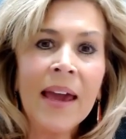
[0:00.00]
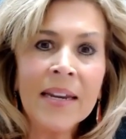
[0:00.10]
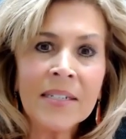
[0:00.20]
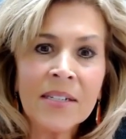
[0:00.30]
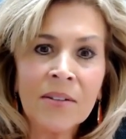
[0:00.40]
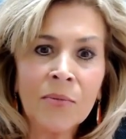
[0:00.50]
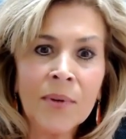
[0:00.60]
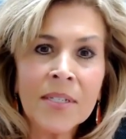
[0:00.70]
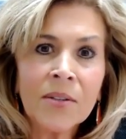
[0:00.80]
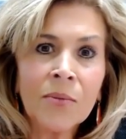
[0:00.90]
and
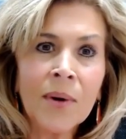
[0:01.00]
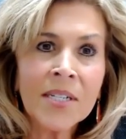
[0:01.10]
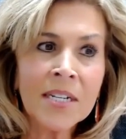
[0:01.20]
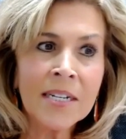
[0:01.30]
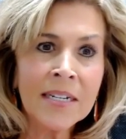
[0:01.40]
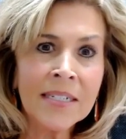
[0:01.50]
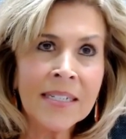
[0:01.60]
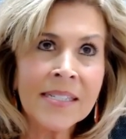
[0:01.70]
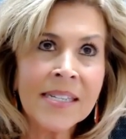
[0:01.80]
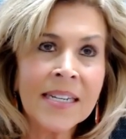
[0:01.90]
went to Washington,
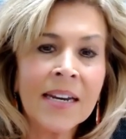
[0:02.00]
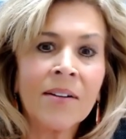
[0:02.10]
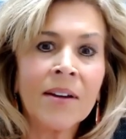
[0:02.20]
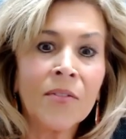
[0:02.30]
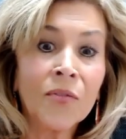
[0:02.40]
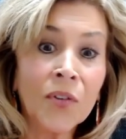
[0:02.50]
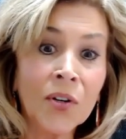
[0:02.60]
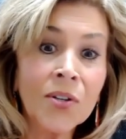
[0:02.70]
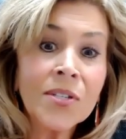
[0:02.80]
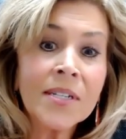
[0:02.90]
D.C. area
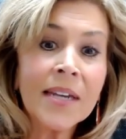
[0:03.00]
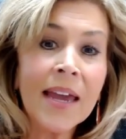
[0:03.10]
first.